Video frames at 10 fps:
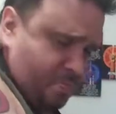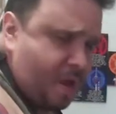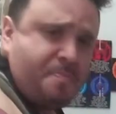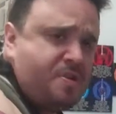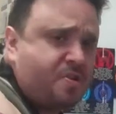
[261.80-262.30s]

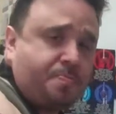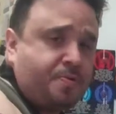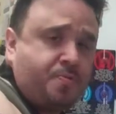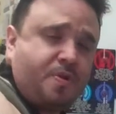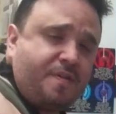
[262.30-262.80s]
I mean, you can
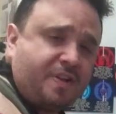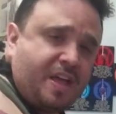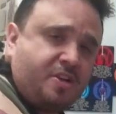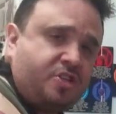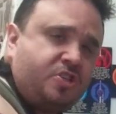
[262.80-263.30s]
put whatever
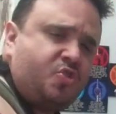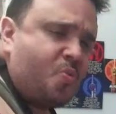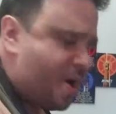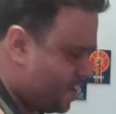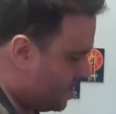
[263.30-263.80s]
kind of cheese you
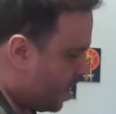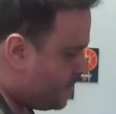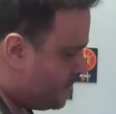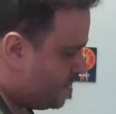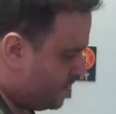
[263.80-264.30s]
want in on
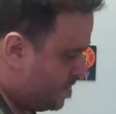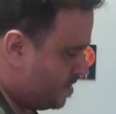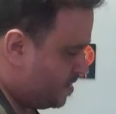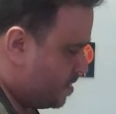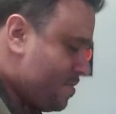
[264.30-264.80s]
it,
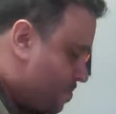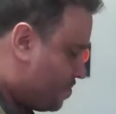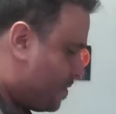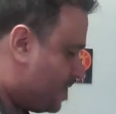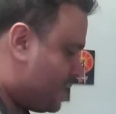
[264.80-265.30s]

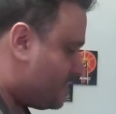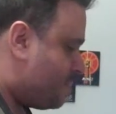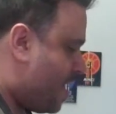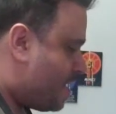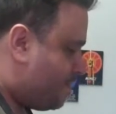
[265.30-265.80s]
but it doesn't
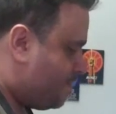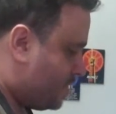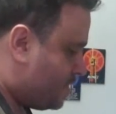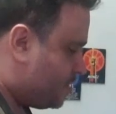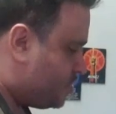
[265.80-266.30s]
matter.
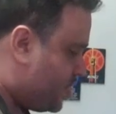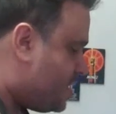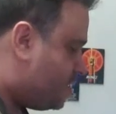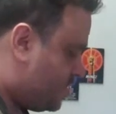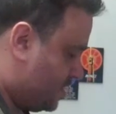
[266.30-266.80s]
It's
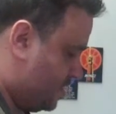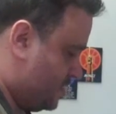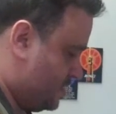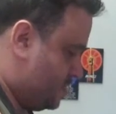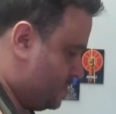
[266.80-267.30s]
cheese
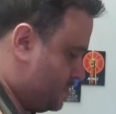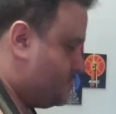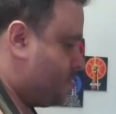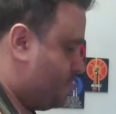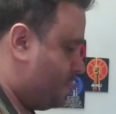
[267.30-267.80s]

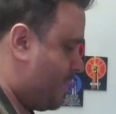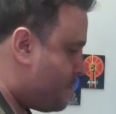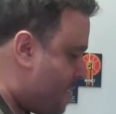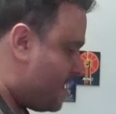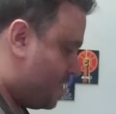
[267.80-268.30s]

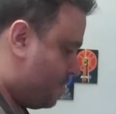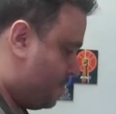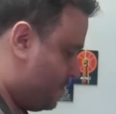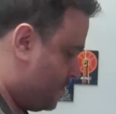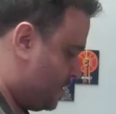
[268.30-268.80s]
and bacon.
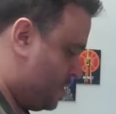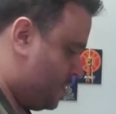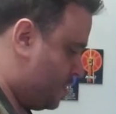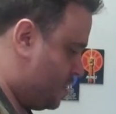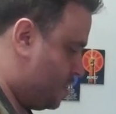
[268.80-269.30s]

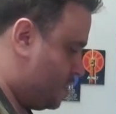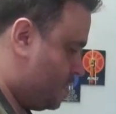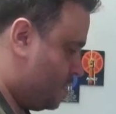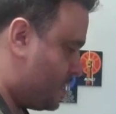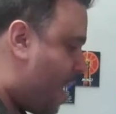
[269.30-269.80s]

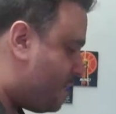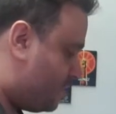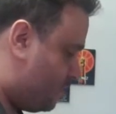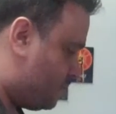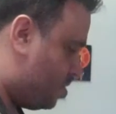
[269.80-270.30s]
God,
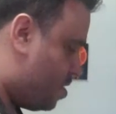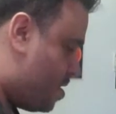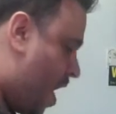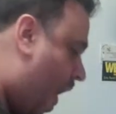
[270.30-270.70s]
this looks good.